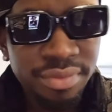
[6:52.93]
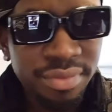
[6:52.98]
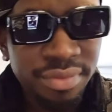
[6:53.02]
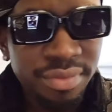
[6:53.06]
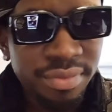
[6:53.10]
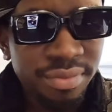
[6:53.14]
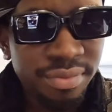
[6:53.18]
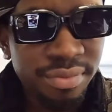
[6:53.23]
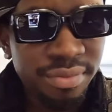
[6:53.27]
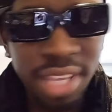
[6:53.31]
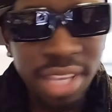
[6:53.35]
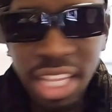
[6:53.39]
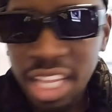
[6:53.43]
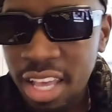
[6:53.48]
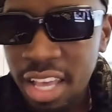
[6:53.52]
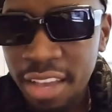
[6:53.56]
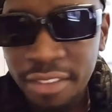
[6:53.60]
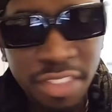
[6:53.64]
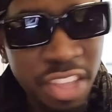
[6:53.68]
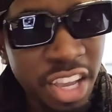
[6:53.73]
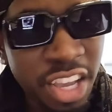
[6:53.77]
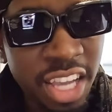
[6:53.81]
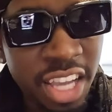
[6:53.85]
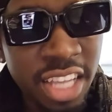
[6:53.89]
Me not
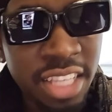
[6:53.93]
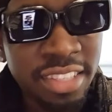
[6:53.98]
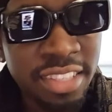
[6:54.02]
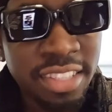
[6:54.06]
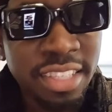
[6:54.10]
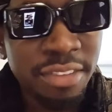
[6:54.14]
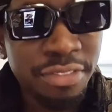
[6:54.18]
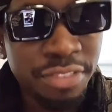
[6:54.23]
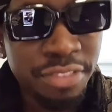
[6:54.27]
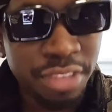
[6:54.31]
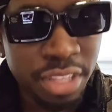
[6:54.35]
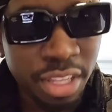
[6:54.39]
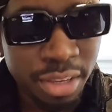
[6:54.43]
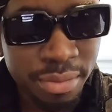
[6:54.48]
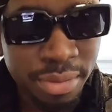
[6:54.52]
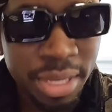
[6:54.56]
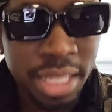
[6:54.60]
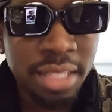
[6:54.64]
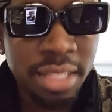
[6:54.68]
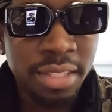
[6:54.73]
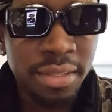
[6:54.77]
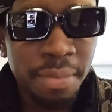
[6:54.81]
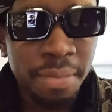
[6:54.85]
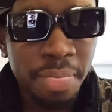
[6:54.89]
have no answer for
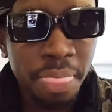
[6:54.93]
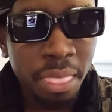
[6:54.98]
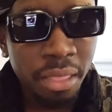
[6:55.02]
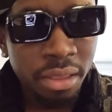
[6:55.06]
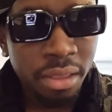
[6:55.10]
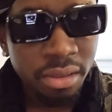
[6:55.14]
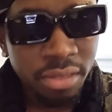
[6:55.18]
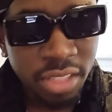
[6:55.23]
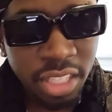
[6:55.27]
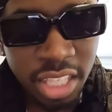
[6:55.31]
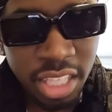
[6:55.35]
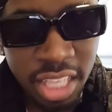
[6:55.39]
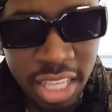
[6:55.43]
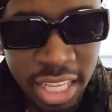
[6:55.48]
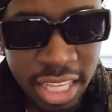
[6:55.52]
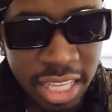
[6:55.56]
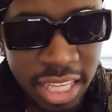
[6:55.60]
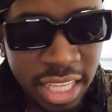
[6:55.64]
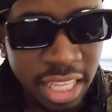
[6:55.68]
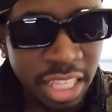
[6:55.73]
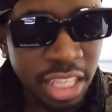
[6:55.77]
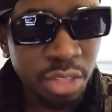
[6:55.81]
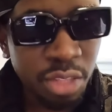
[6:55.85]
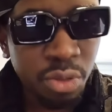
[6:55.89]
nobody.
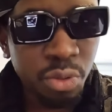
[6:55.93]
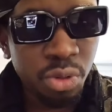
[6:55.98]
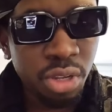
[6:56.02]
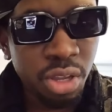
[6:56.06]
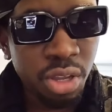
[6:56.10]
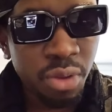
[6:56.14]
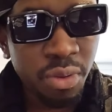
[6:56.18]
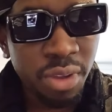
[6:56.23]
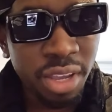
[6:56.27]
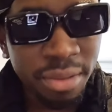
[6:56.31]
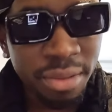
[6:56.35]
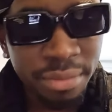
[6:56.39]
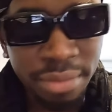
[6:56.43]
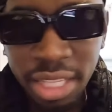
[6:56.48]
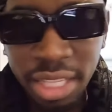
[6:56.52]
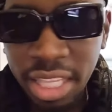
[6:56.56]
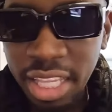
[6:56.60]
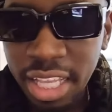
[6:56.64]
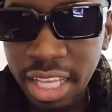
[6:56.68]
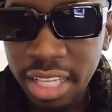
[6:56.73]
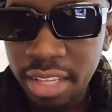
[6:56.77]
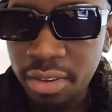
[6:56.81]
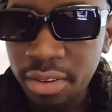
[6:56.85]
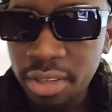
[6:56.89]
Can't lead who no want be
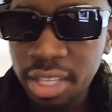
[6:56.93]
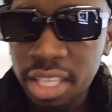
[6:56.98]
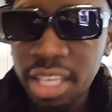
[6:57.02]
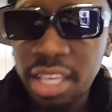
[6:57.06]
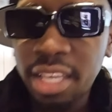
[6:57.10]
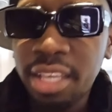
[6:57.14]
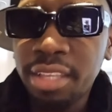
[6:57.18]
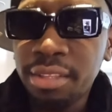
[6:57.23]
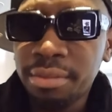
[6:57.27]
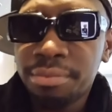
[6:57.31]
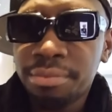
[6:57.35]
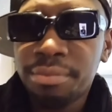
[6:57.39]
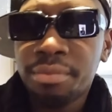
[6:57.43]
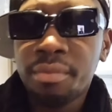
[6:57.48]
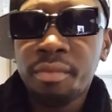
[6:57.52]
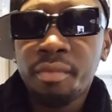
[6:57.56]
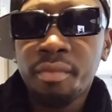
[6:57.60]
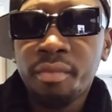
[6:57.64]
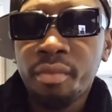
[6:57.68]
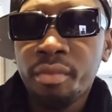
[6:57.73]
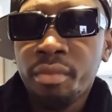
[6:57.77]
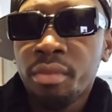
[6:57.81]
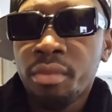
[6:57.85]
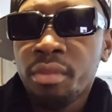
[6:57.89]
led, okay?
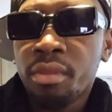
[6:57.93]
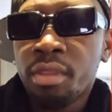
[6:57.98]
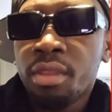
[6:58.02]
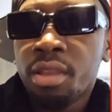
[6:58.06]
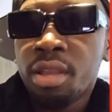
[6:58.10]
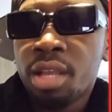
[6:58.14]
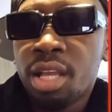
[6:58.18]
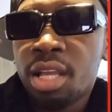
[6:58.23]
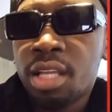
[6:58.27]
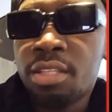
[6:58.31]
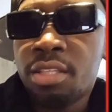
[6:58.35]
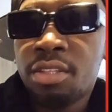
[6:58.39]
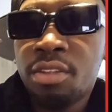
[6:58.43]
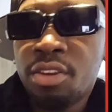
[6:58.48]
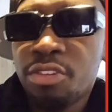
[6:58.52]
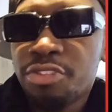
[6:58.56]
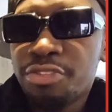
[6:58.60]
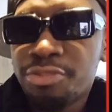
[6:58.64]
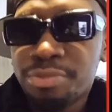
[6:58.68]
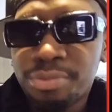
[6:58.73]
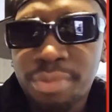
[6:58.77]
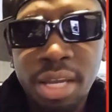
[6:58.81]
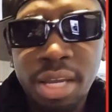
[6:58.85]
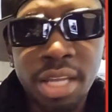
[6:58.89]

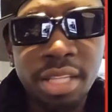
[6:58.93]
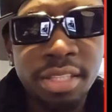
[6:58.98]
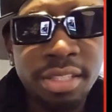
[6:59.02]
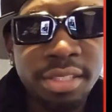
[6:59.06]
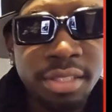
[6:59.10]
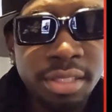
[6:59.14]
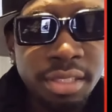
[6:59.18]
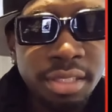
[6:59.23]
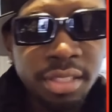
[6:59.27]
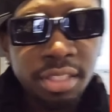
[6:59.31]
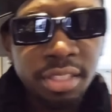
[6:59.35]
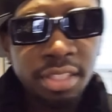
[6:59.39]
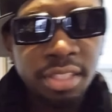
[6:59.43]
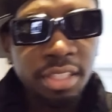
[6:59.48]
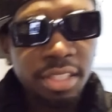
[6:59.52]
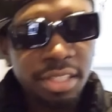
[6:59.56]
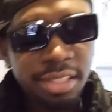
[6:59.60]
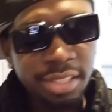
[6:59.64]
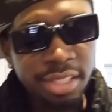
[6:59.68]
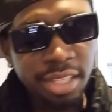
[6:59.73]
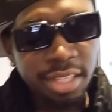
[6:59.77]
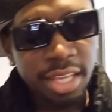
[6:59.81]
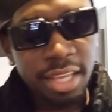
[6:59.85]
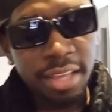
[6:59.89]
Enough man
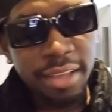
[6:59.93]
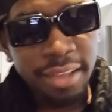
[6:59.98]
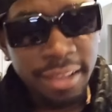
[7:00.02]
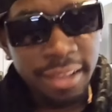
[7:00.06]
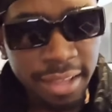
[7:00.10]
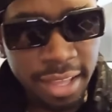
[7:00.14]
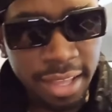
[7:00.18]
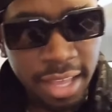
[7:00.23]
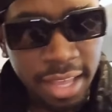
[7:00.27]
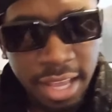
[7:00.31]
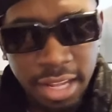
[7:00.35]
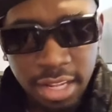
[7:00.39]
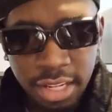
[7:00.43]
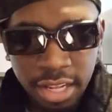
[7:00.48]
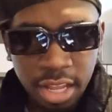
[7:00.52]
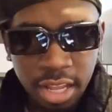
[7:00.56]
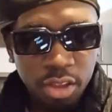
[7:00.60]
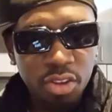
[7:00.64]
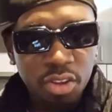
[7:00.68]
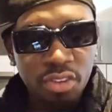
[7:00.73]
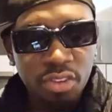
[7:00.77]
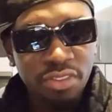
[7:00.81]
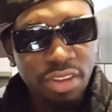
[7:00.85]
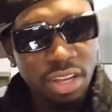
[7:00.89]

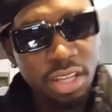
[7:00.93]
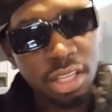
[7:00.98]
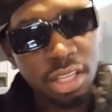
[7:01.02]
undercover